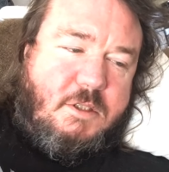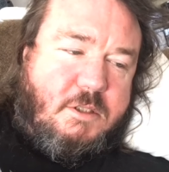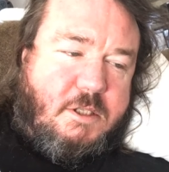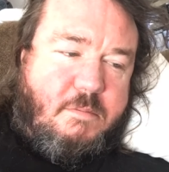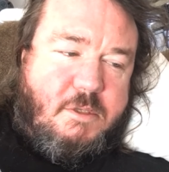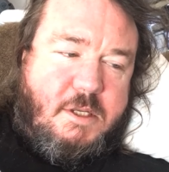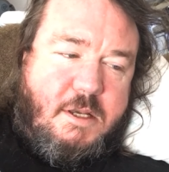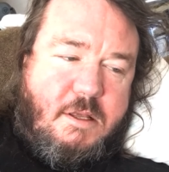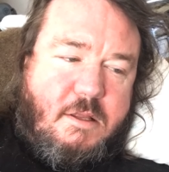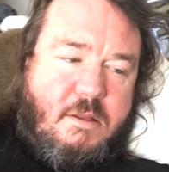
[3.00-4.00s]
Some
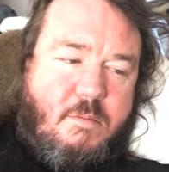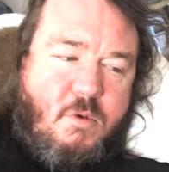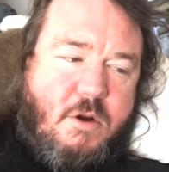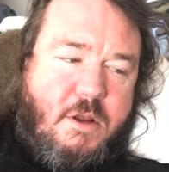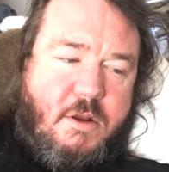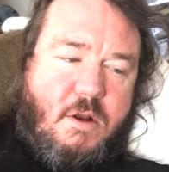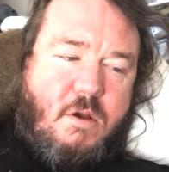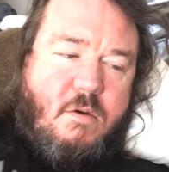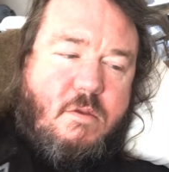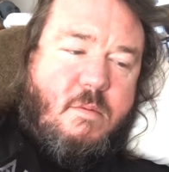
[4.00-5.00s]
say that the more you
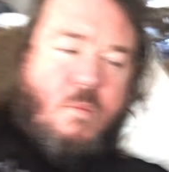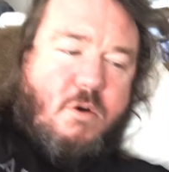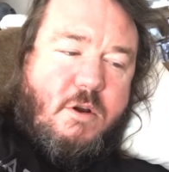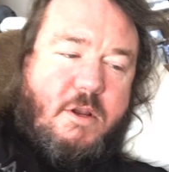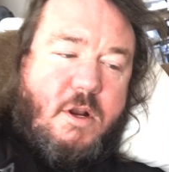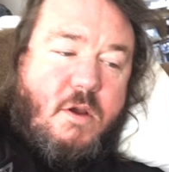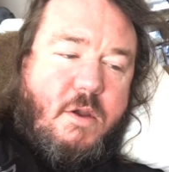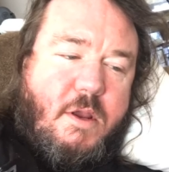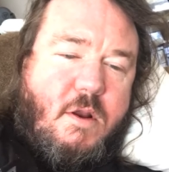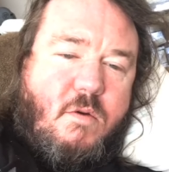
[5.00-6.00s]
know, the more you know
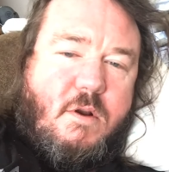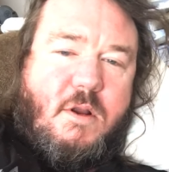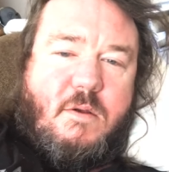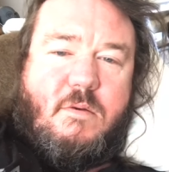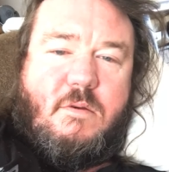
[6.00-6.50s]
you don't know.